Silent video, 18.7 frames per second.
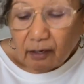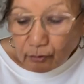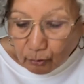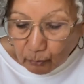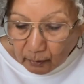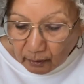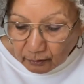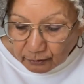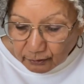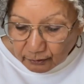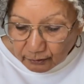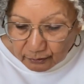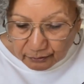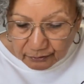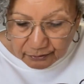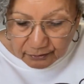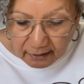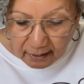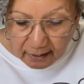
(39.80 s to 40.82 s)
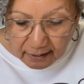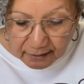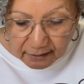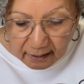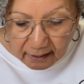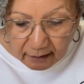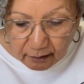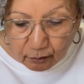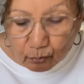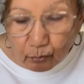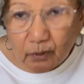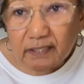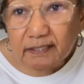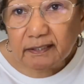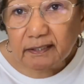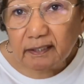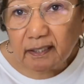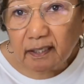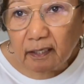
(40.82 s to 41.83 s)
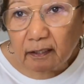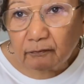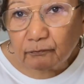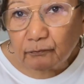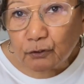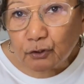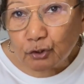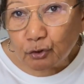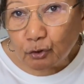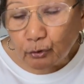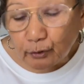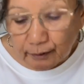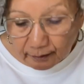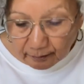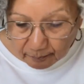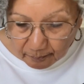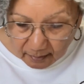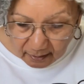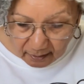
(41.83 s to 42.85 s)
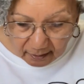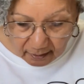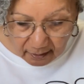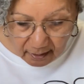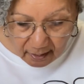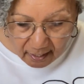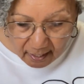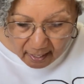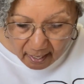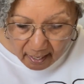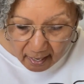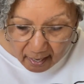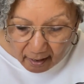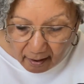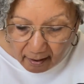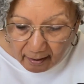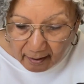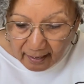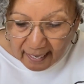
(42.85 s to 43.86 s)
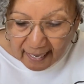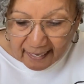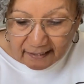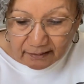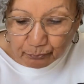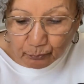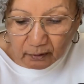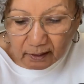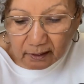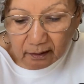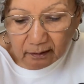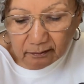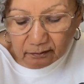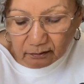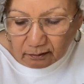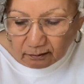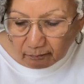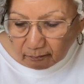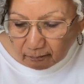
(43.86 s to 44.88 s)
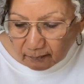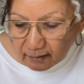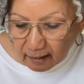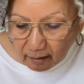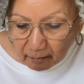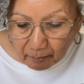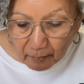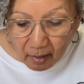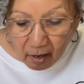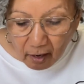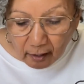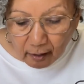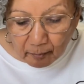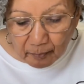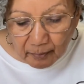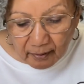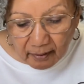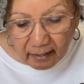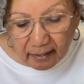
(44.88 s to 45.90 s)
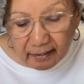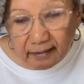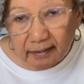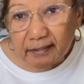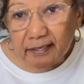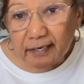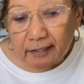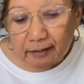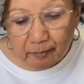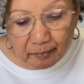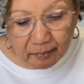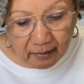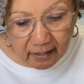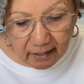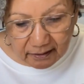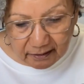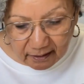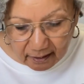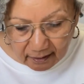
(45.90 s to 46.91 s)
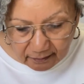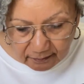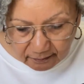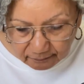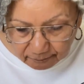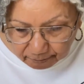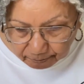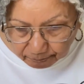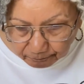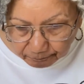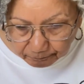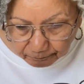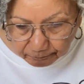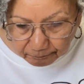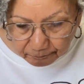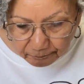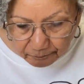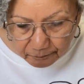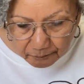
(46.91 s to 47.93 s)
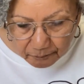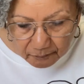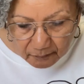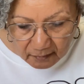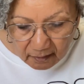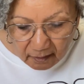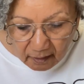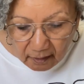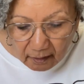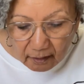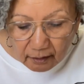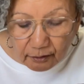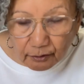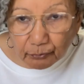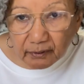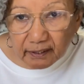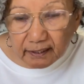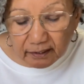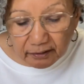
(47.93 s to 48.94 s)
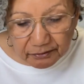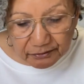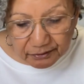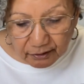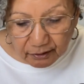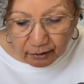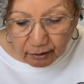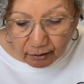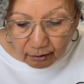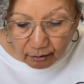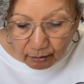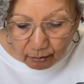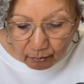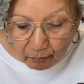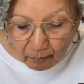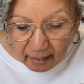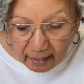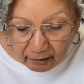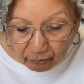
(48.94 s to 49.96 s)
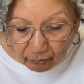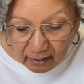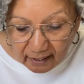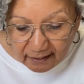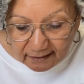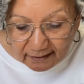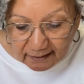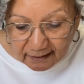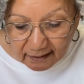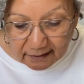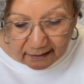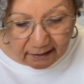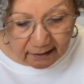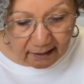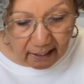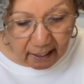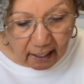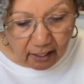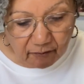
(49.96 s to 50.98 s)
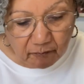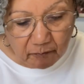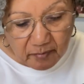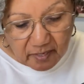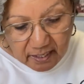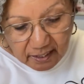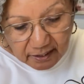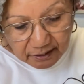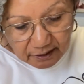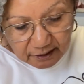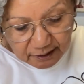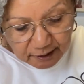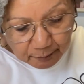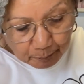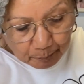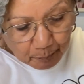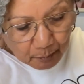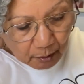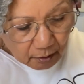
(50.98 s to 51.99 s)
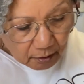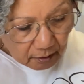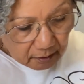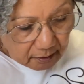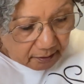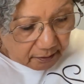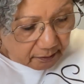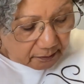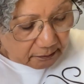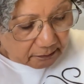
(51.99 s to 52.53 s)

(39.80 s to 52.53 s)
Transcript: quilters, and thank you once again for joining me as we embark upon another project. 3 years ago, my grandsons gave me this book